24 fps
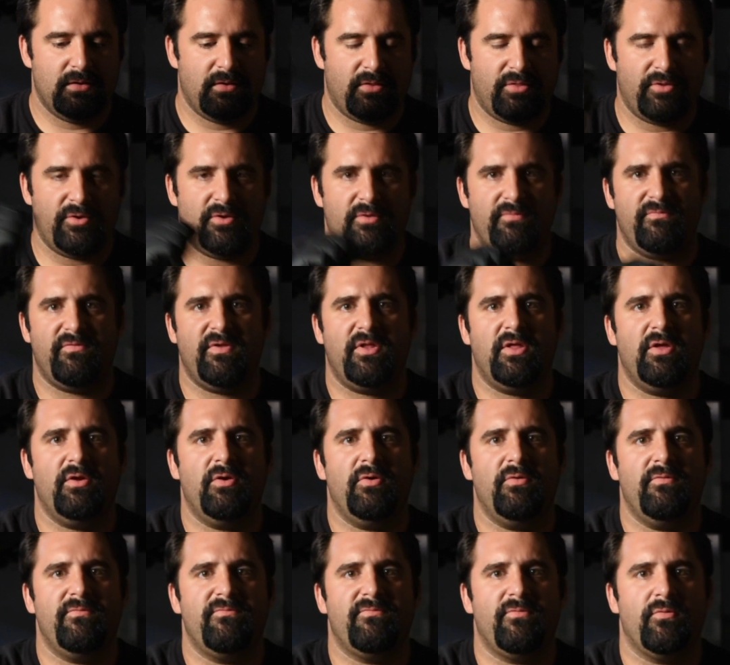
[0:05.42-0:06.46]
third
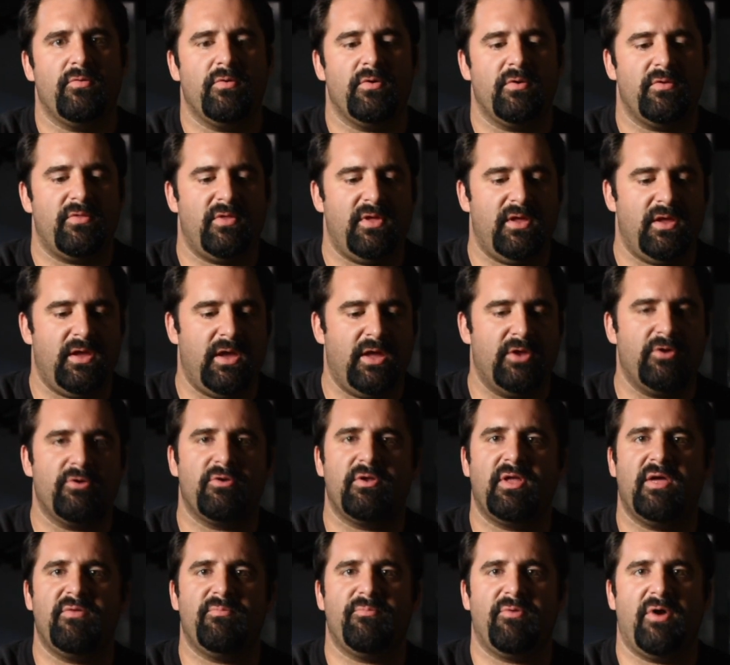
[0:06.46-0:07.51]
video for the integral
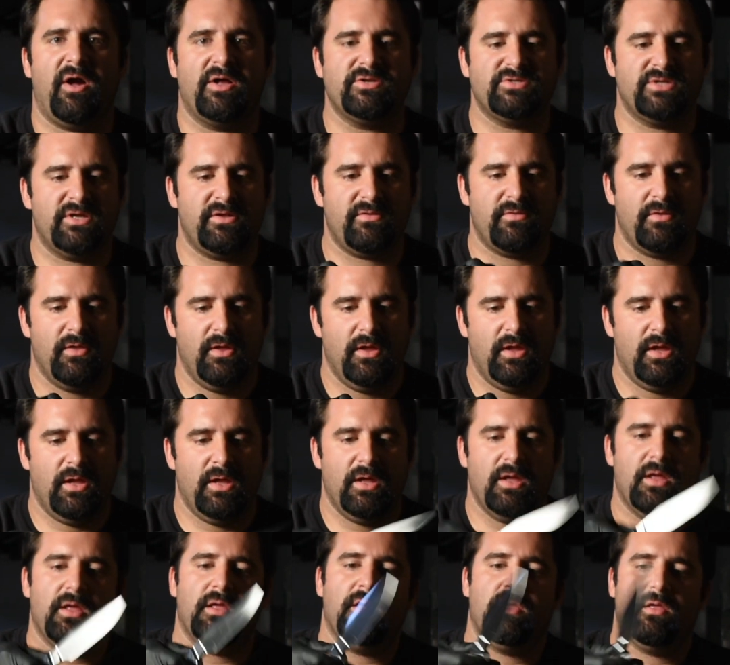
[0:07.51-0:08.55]
knife project,
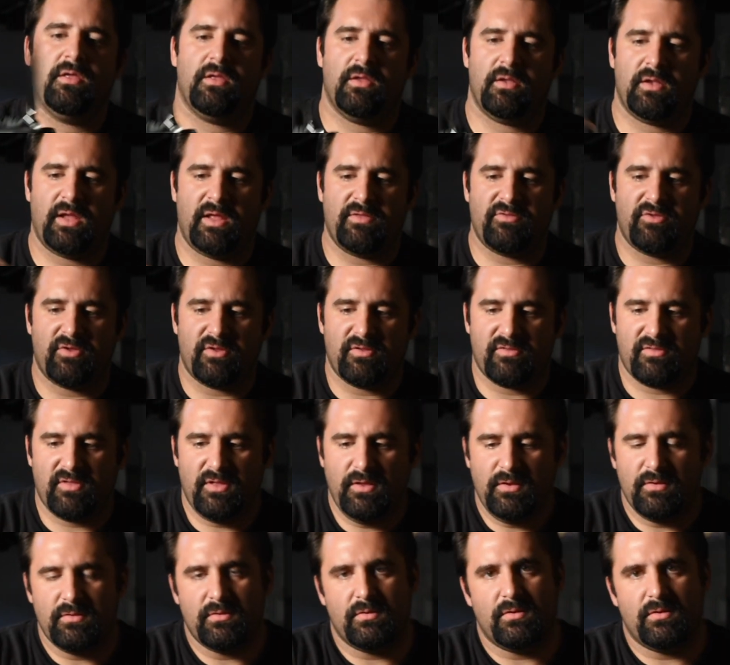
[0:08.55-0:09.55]
and as you can see,